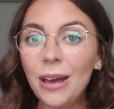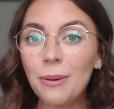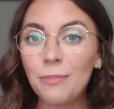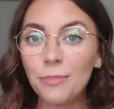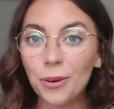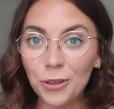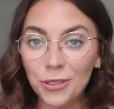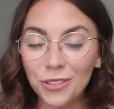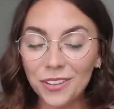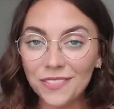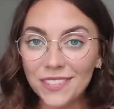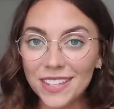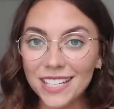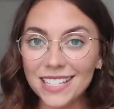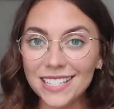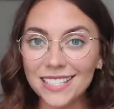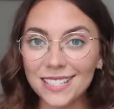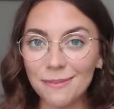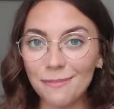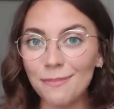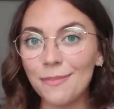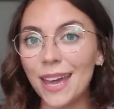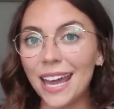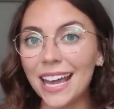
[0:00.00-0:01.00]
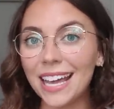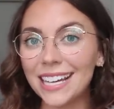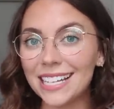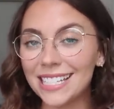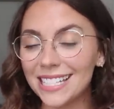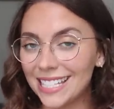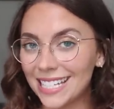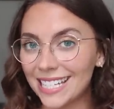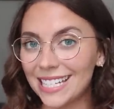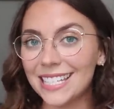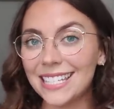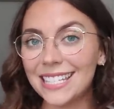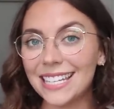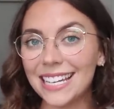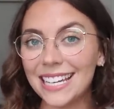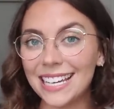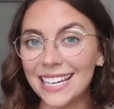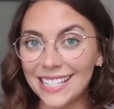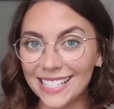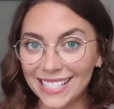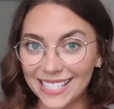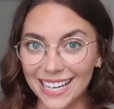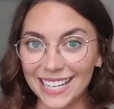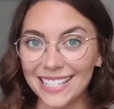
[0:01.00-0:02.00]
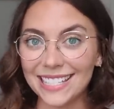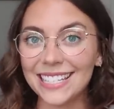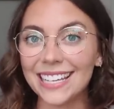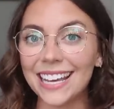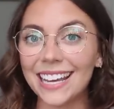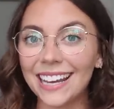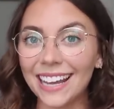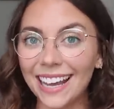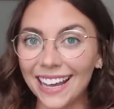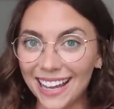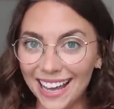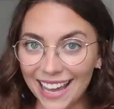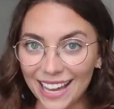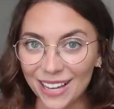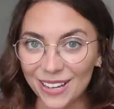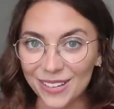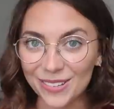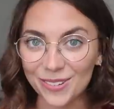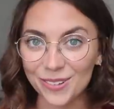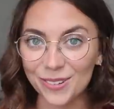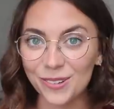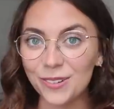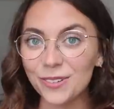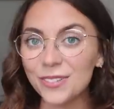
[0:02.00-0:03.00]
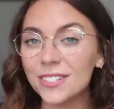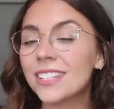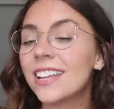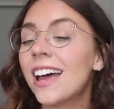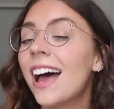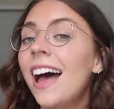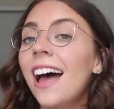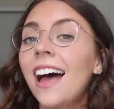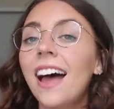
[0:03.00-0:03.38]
Both of these make Disney scented candles.